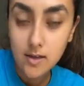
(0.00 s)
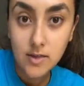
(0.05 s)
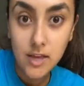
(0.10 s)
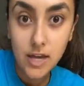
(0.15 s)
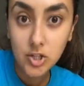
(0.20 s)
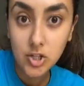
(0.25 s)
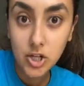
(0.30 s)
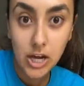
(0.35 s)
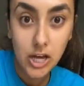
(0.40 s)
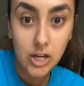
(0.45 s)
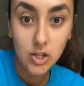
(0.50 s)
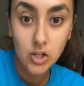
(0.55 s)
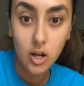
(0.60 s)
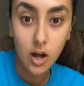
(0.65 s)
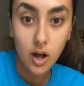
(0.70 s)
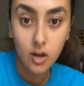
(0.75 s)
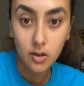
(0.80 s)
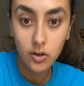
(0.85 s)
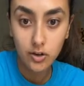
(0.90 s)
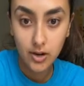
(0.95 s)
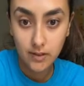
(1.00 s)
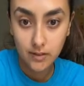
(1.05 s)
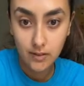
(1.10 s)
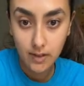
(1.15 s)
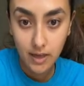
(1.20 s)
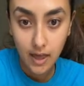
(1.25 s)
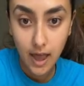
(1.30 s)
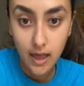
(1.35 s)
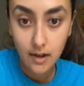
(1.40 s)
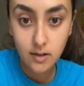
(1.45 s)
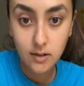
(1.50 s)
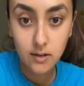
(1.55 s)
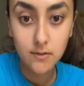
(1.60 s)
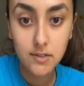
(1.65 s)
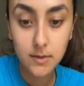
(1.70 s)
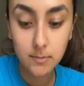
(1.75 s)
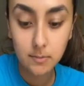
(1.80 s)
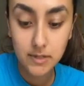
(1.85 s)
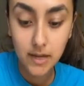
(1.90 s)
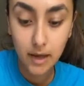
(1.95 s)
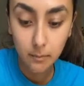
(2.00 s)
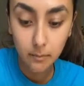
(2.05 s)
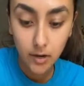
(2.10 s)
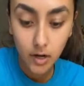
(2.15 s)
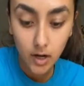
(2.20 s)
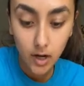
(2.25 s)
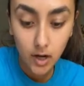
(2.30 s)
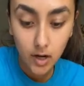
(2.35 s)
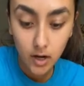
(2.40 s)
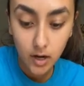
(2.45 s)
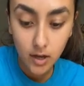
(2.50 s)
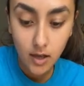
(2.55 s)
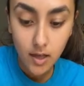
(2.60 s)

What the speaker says: they change color at the end of September